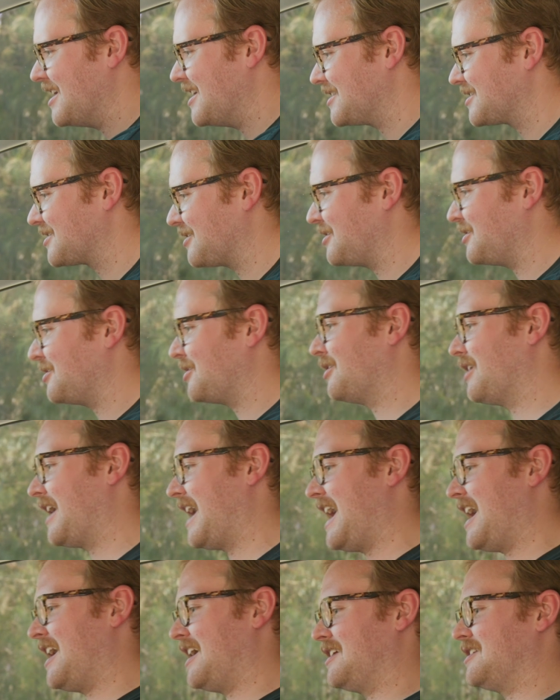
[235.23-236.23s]
So your
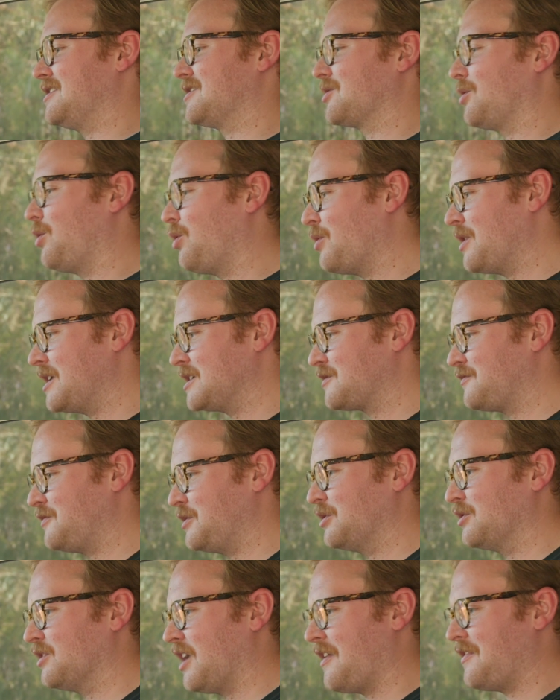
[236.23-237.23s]
hands always
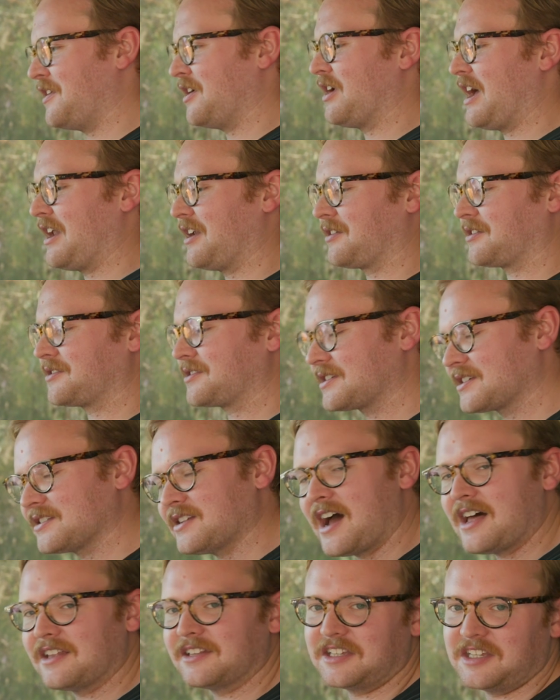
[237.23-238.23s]
feel like they're at a
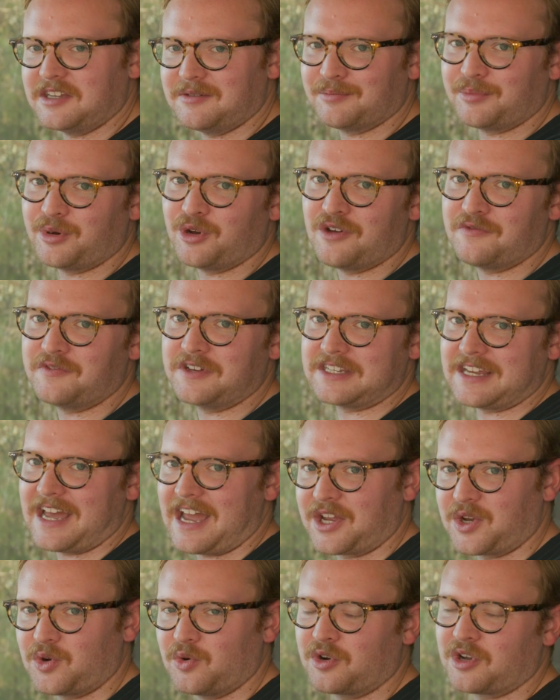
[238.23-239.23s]
slightly imperfect
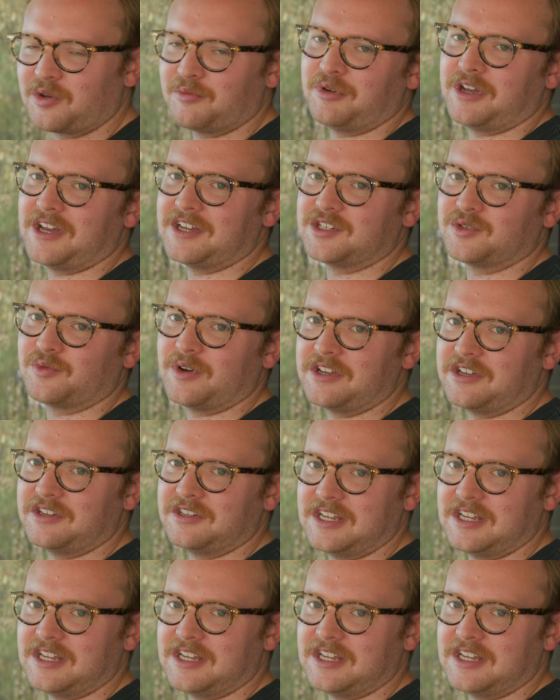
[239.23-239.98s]
angle compared to where you